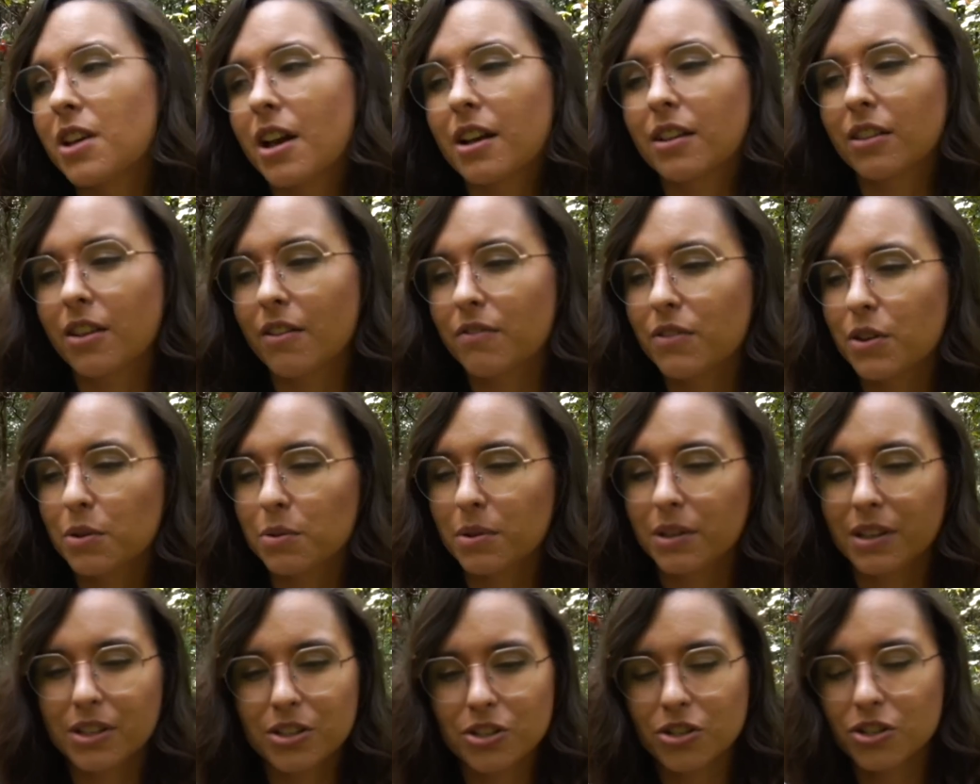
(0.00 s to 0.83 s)
I love their
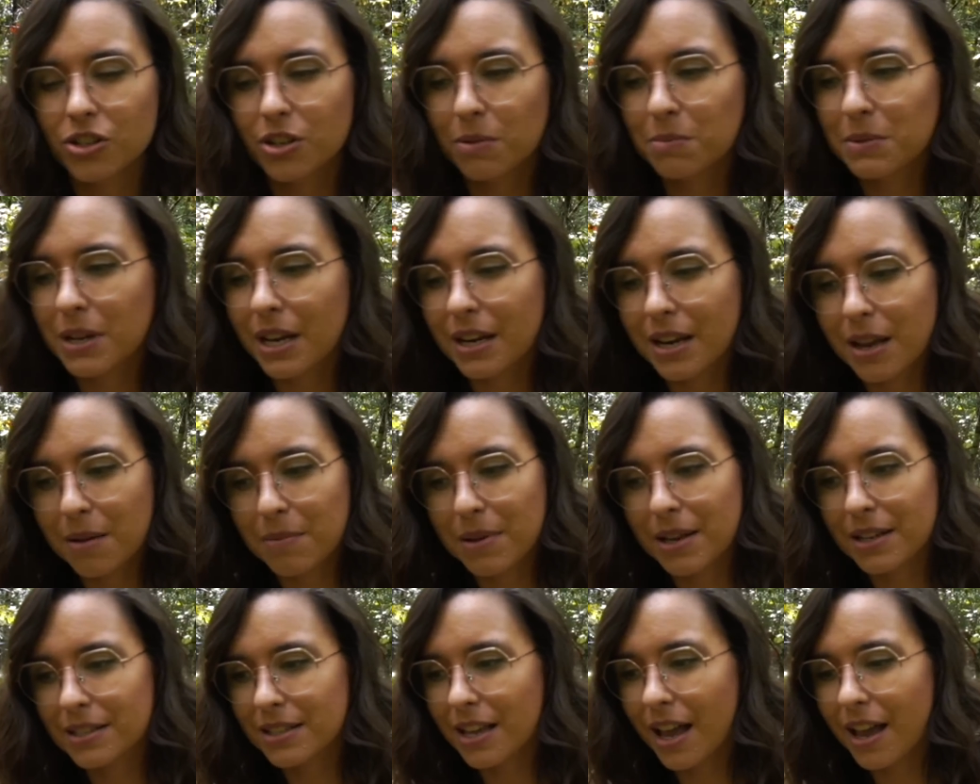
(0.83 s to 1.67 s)
relationship
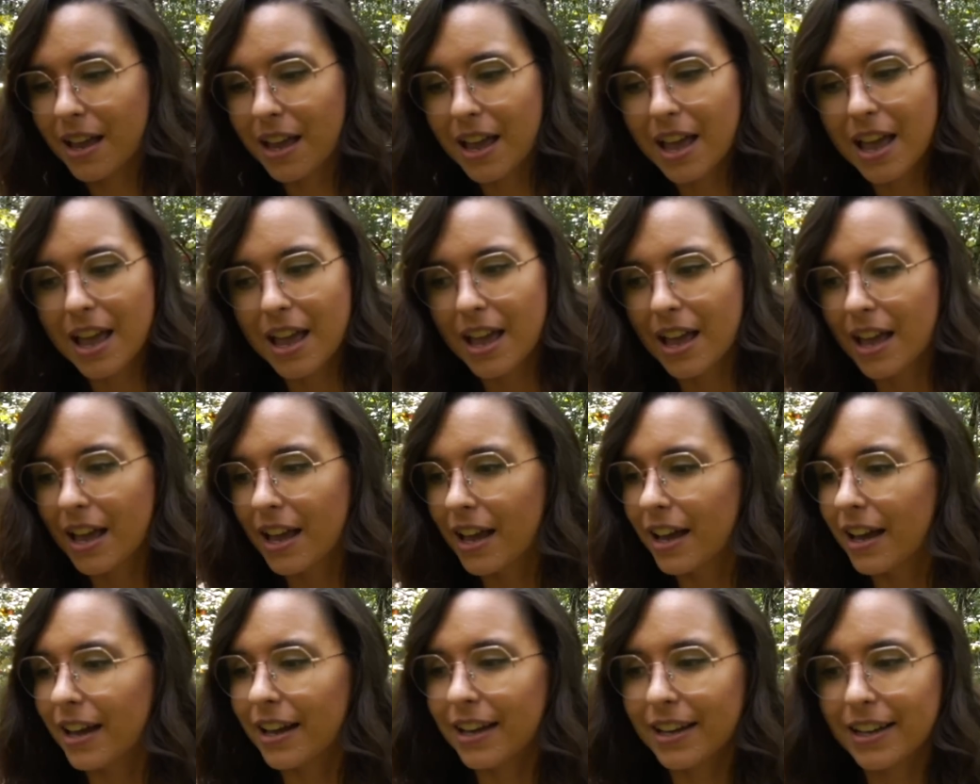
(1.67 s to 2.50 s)
dynamics.
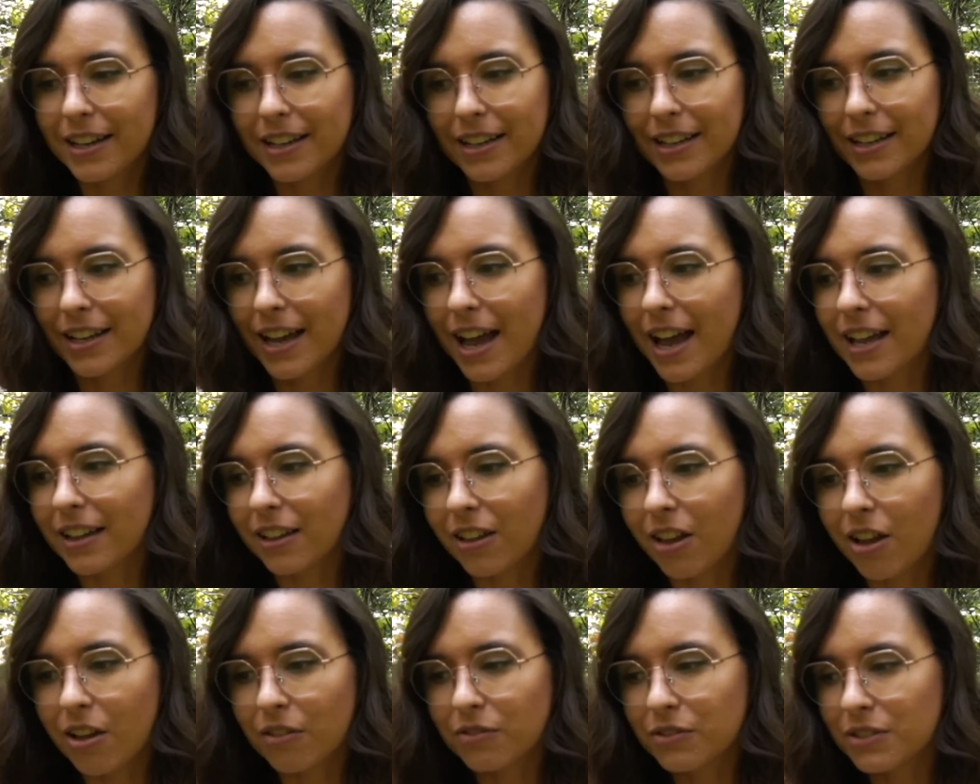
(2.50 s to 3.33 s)
I
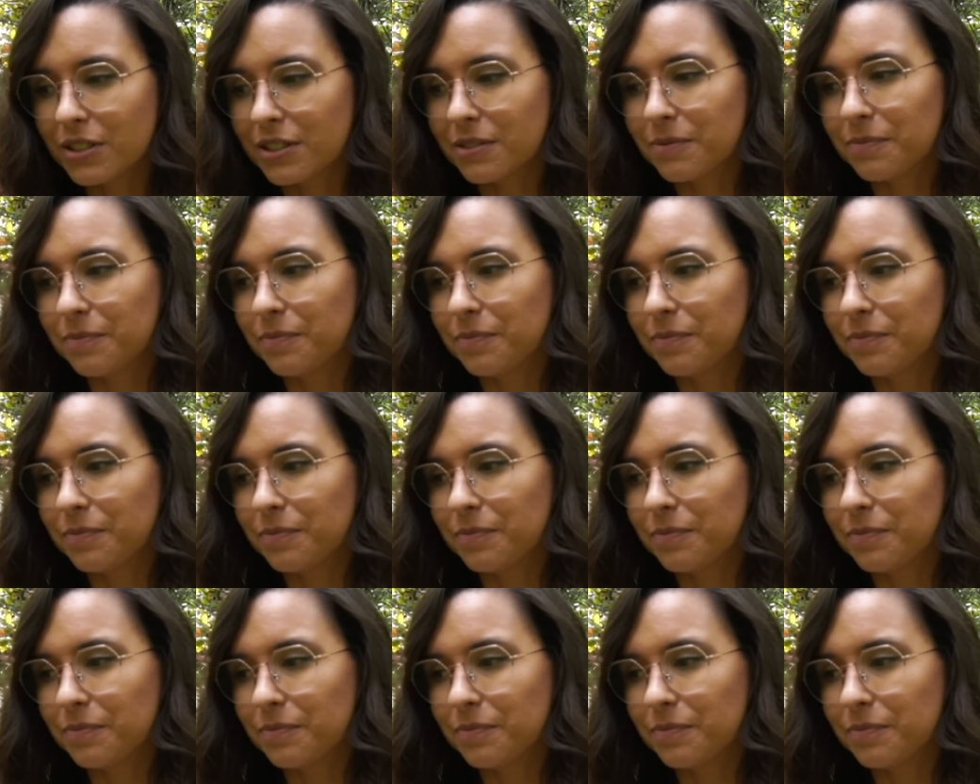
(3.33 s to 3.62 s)
loved